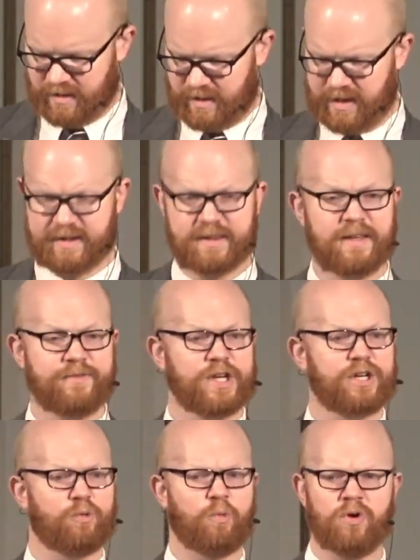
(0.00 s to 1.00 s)
And living
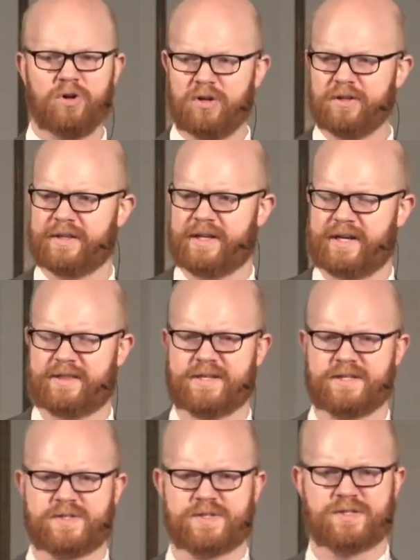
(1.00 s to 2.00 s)
in a world like
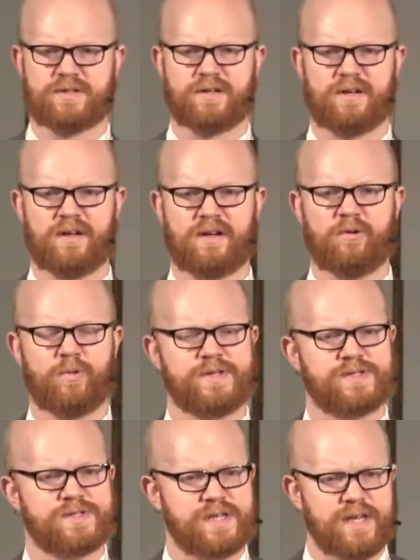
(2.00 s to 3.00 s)
this, we
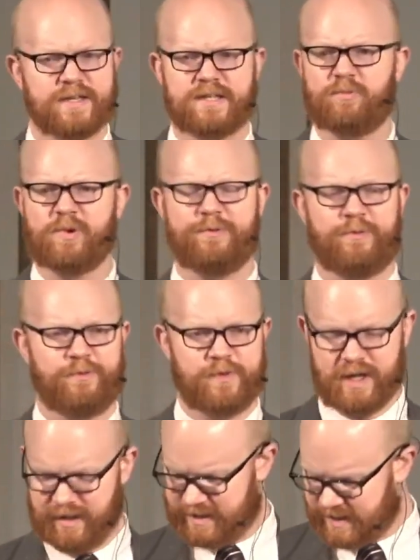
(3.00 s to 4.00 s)
see it and we
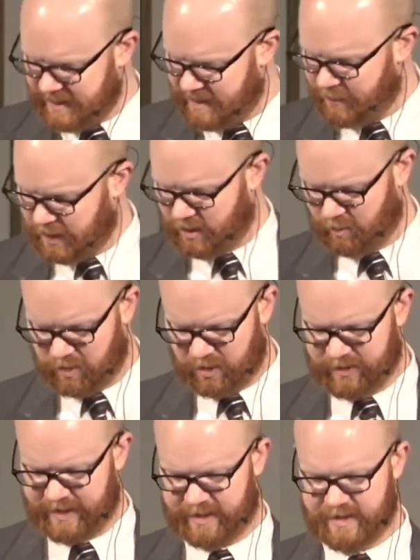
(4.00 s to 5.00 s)
feel it. Living in a
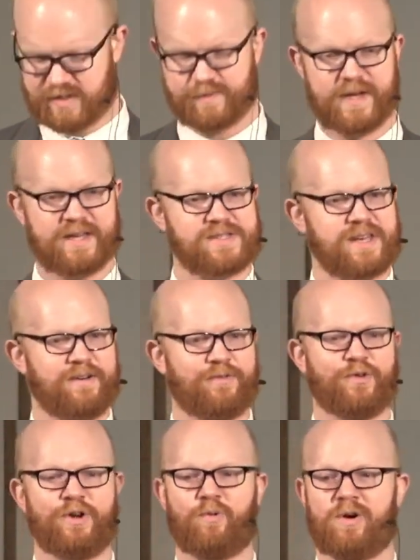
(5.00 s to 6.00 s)
world like this makes
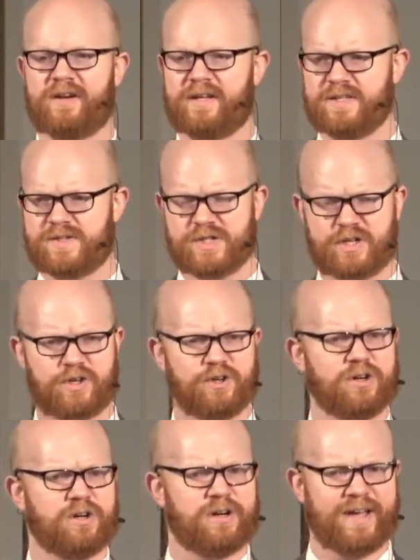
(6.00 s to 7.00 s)
everyone
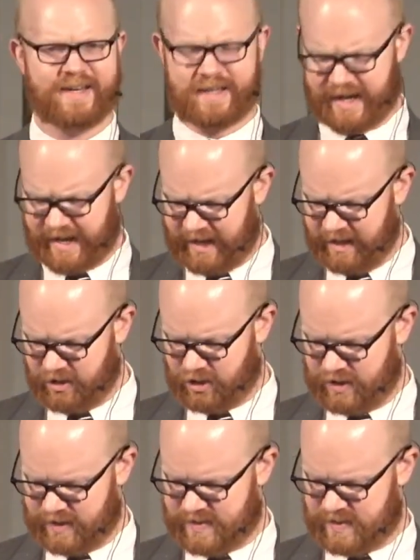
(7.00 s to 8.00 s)
insecure and
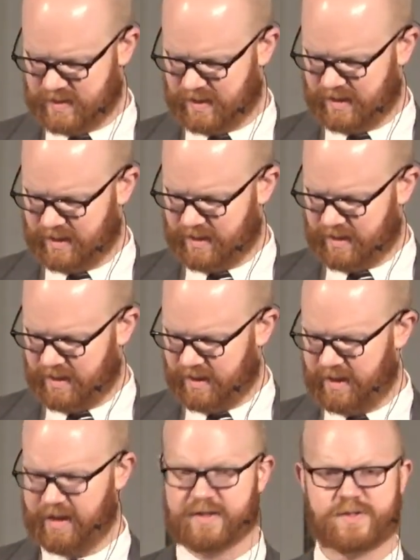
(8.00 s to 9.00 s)
anxious.
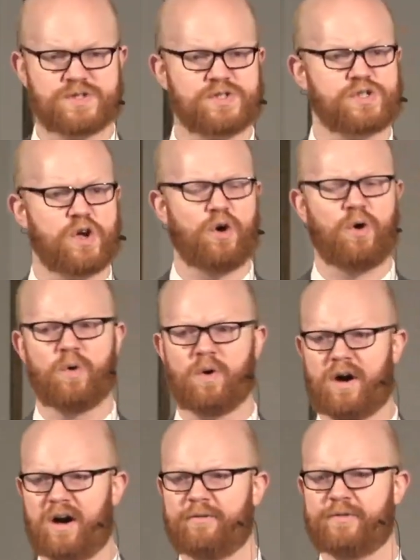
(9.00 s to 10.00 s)
It so
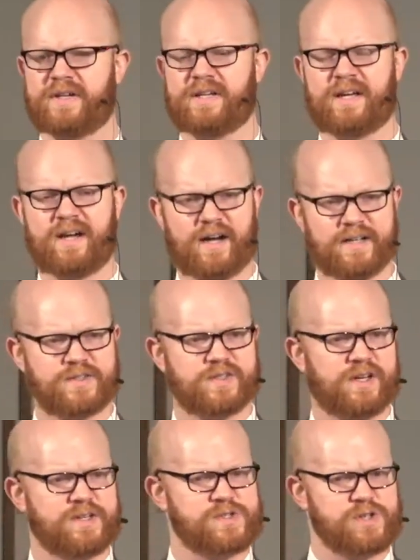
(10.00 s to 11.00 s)
often cuts
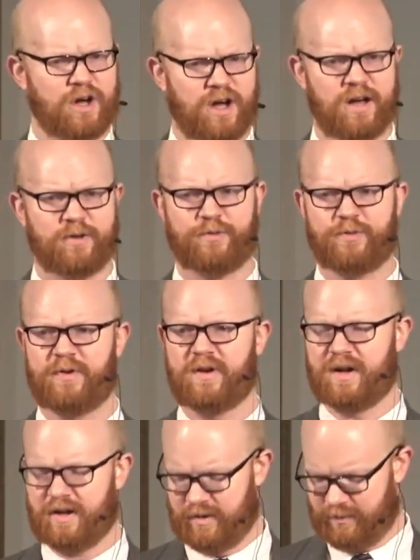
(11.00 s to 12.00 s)
us off
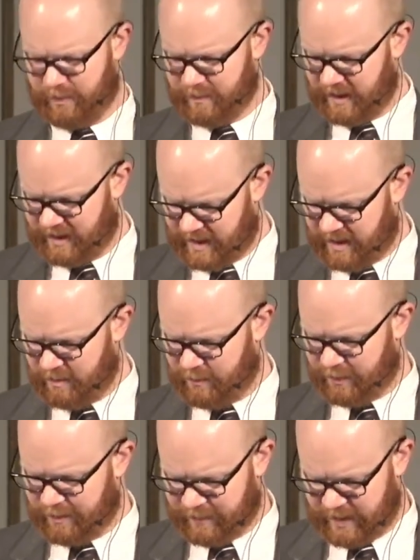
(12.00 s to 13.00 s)
from the love of